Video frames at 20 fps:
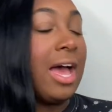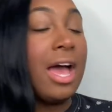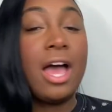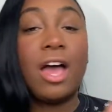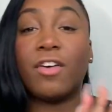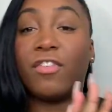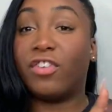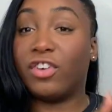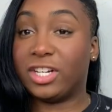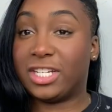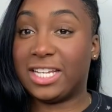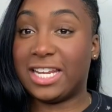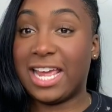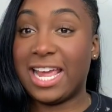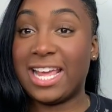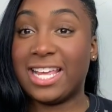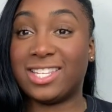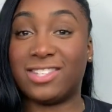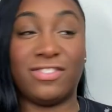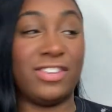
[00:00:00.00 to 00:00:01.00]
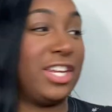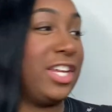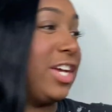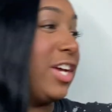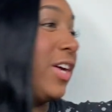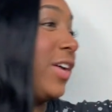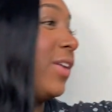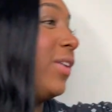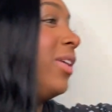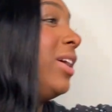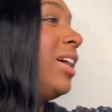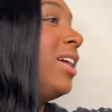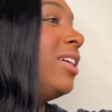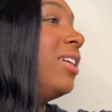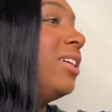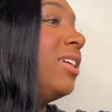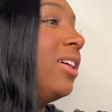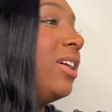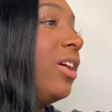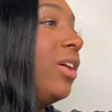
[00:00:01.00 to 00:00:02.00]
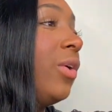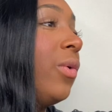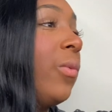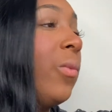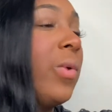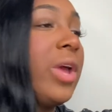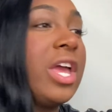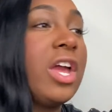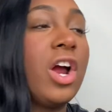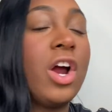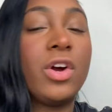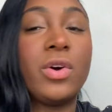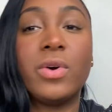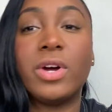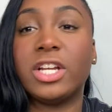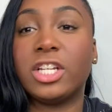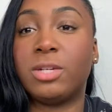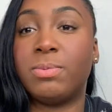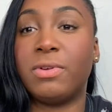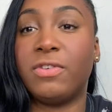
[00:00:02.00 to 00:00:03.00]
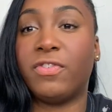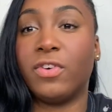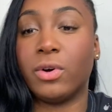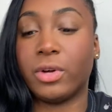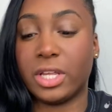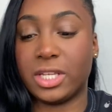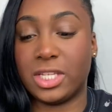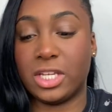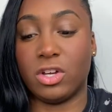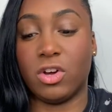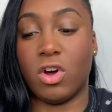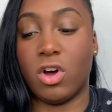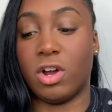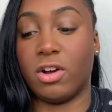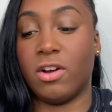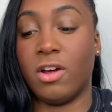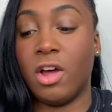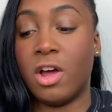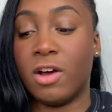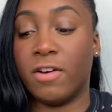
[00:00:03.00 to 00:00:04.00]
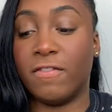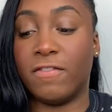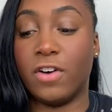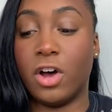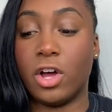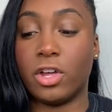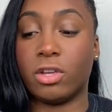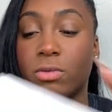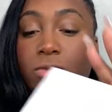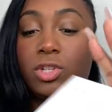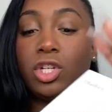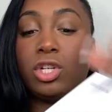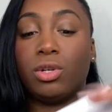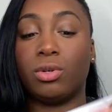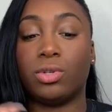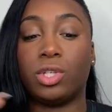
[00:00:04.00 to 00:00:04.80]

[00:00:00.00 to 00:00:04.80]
for today's video, we are going to be focusing on volume 2.